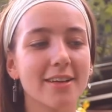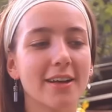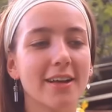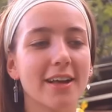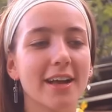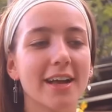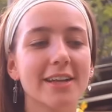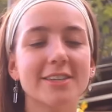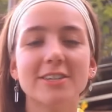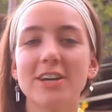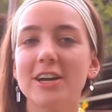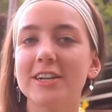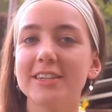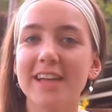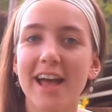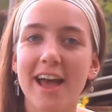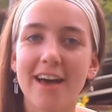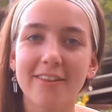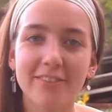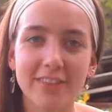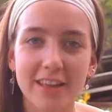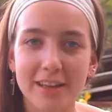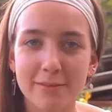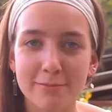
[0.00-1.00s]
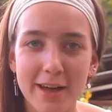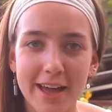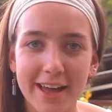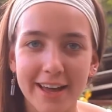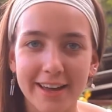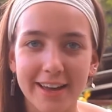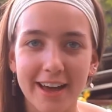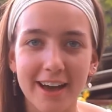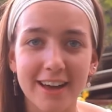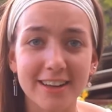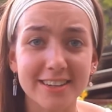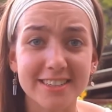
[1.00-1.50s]
it turned out that
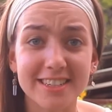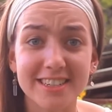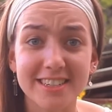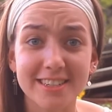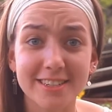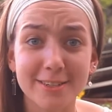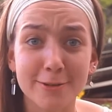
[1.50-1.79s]
my auntie